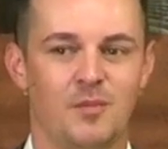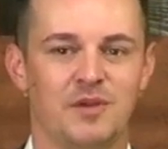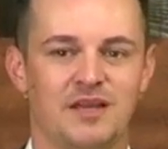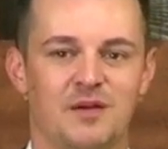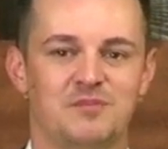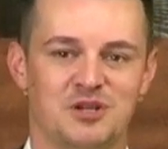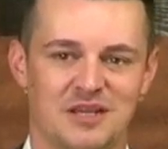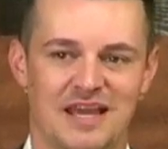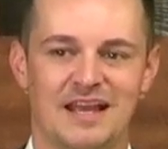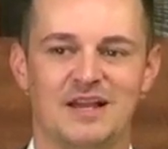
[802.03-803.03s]
I'll become your
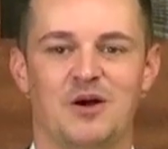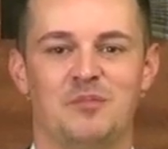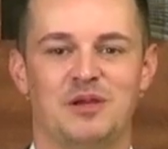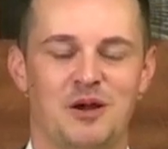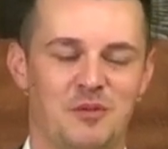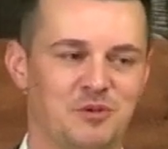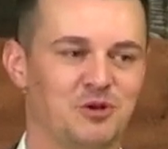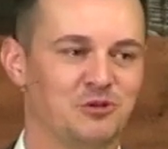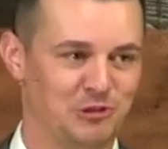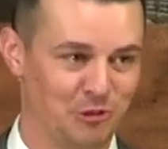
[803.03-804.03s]
king. I'll become
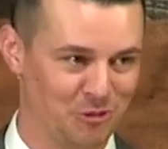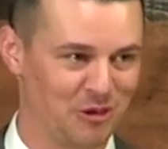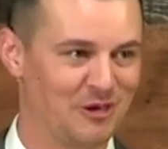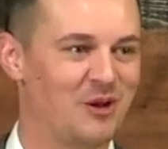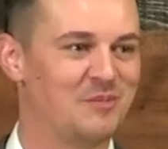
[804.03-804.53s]
your Lord.